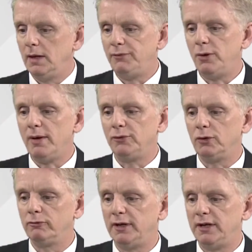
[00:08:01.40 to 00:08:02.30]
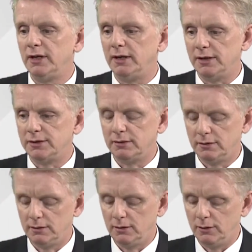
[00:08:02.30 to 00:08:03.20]
If you haven't already done it,
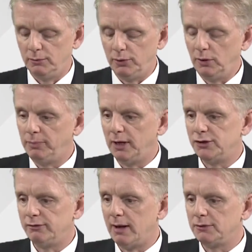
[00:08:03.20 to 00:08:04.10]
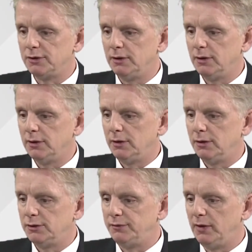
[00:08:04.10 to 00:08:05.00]
pull the plunger out
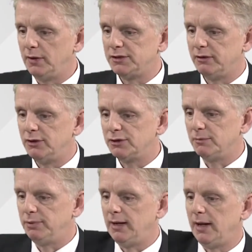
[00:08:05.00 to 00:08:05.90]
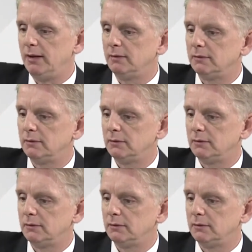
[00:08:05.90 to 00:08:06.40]
to fill the syringe completely